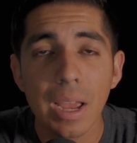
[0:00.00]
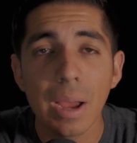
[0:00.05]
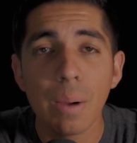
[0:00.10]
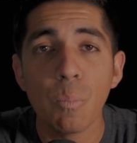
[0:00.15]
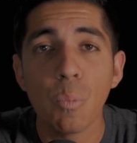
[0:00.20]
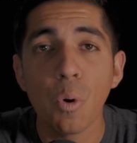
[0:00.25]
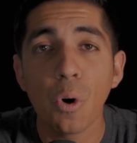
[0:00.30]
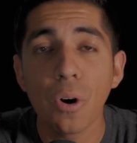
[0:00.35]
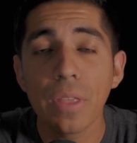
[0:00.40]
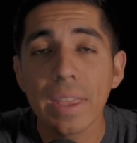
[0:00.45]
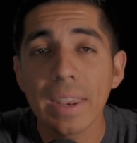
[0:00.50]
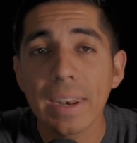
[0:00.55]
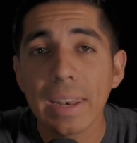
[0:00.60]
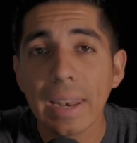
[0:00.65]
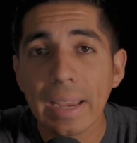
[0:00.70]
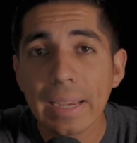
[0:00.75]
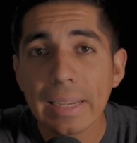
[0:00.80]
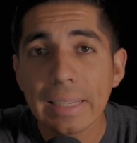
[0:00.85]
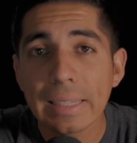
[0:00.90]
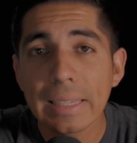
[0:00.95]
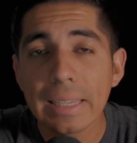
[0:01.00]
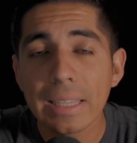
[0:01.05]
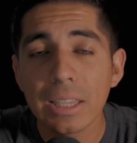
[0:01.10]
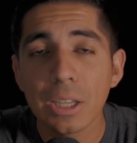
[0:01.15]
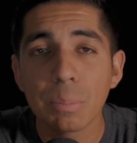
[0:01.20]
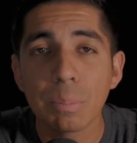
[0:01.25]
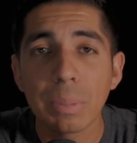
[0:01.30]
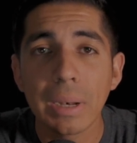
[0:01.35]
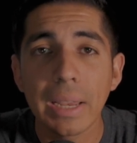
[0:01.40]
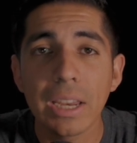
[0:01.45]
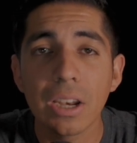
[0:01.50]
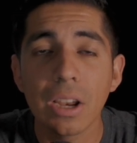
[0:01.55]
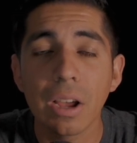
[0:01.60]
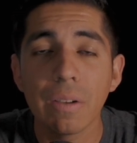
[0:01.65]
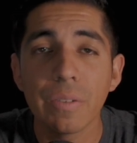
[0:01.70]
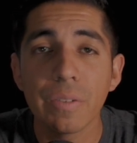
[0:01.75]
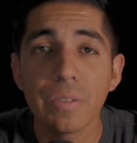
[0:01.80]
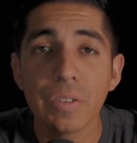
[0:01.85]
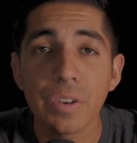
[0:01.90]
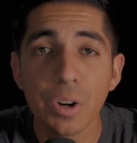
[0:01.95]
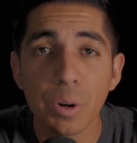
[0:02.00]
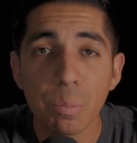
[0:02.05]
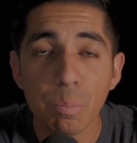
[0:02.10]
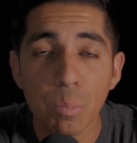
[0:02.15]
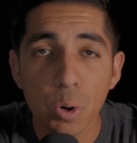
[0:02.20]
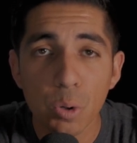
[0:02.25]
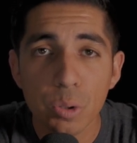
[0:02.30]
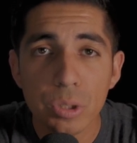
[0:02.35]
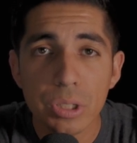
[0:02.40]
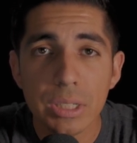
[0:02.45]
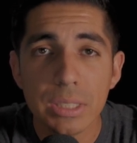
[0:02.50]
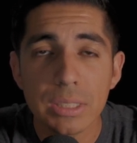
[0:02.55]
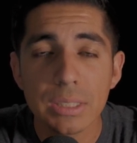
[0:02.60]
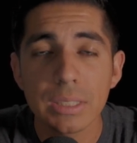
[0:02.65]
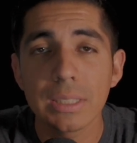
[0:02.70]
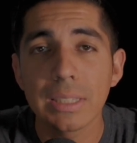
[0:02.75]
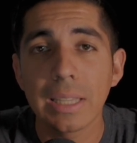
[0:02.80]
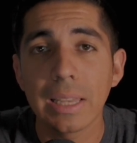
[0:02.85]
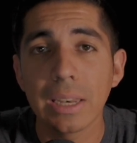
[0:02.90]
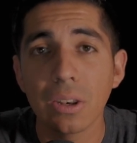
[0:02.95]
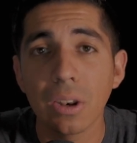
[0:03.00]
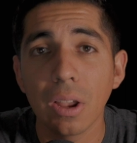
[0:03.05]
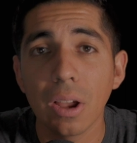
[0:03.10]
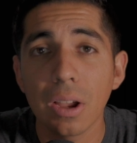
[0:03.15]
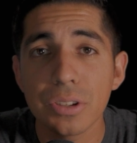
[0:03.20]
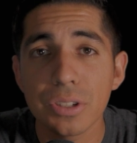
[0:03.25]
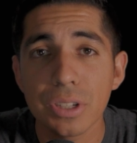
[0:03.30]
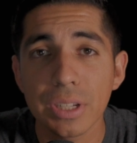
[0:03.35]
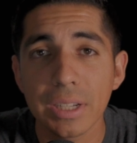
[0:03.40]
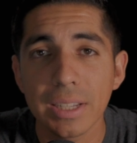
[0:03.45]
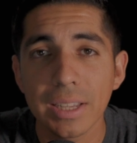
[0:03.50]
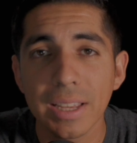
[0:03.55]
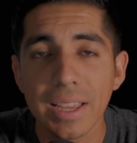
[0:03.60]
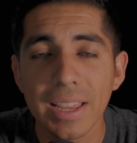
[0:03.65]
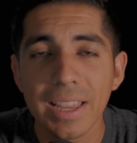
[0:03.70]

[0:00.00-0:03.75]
more than likely they're playing off of your emotions than logic.